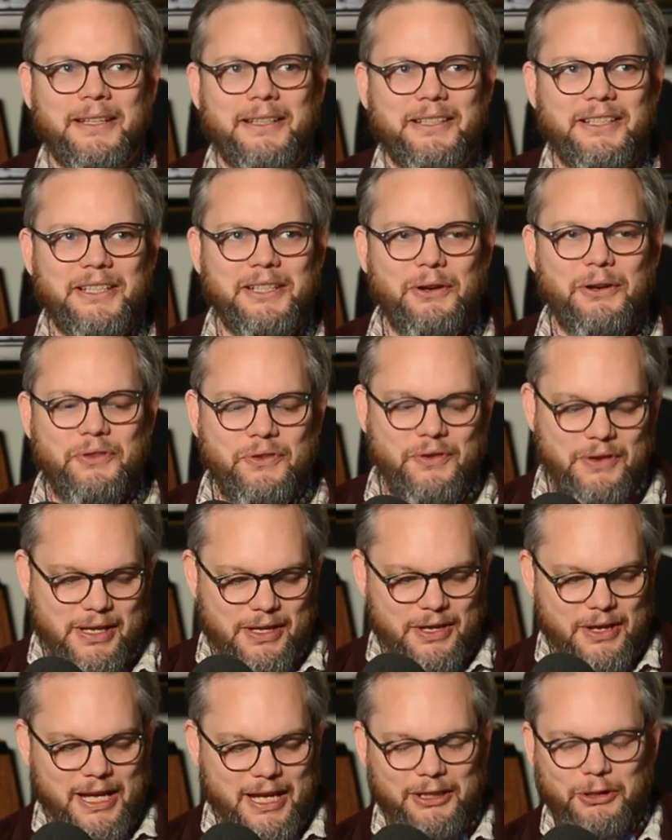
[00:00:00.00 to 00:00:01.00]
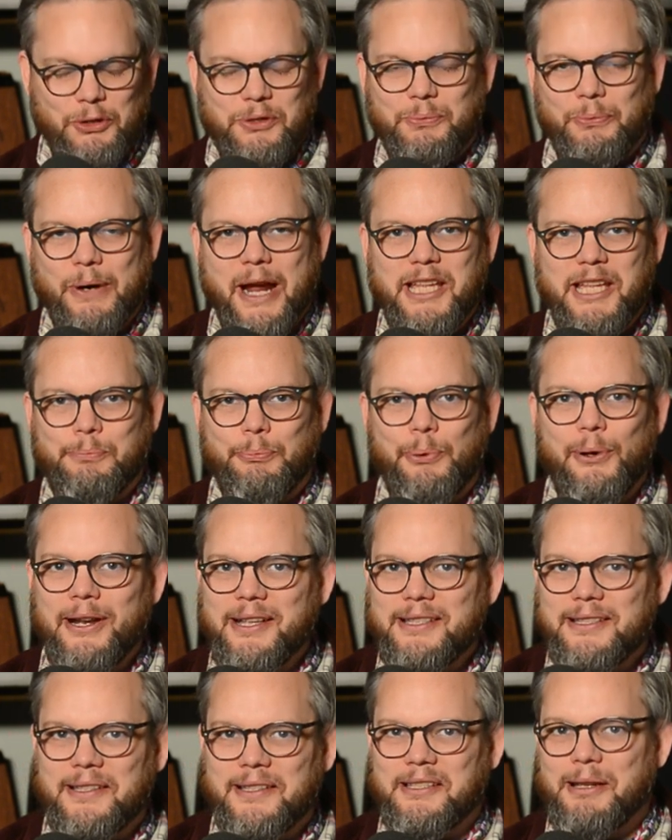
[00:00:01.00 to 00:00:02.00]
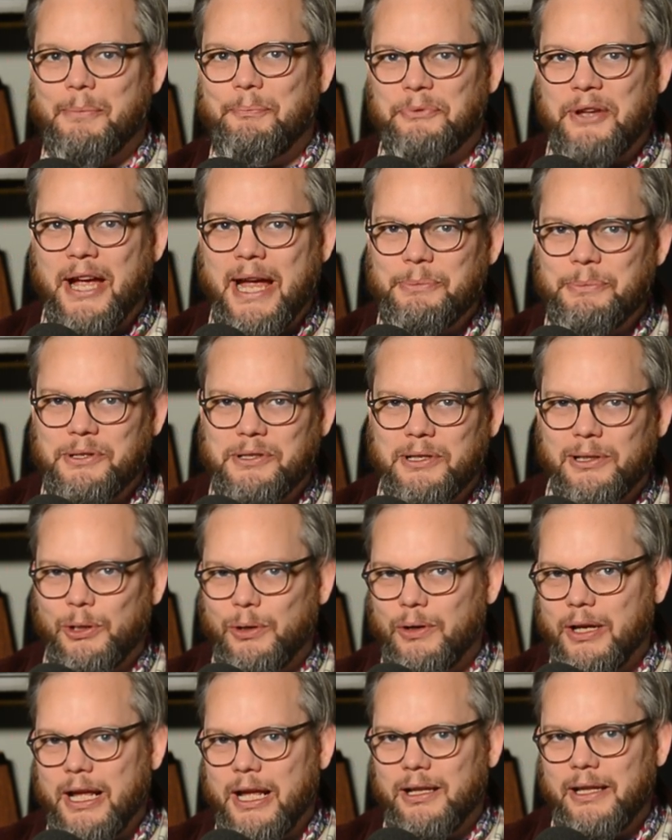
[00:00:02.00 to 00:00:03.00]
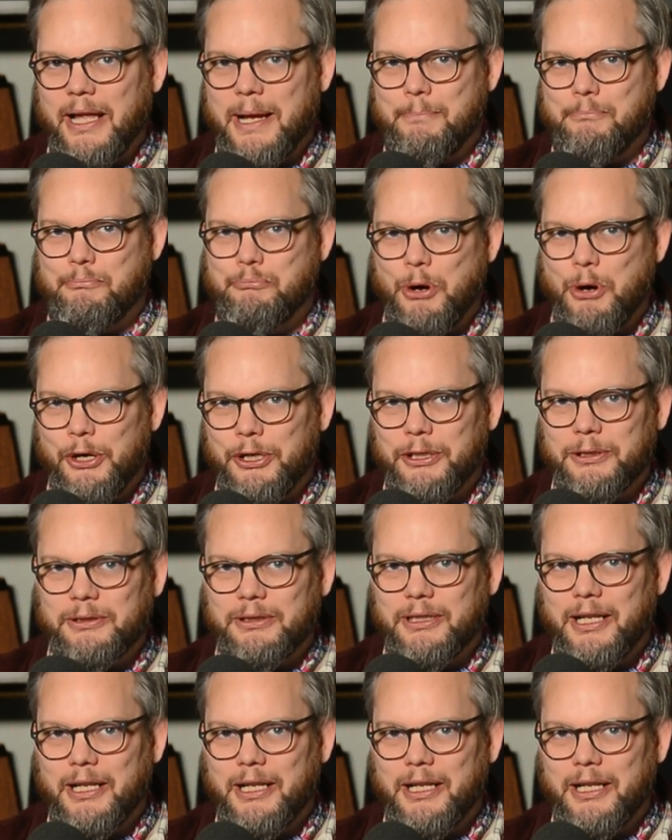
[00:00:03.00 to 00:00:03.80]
you know you, you get those rice puddings and sometimes there's a little kind of like burnt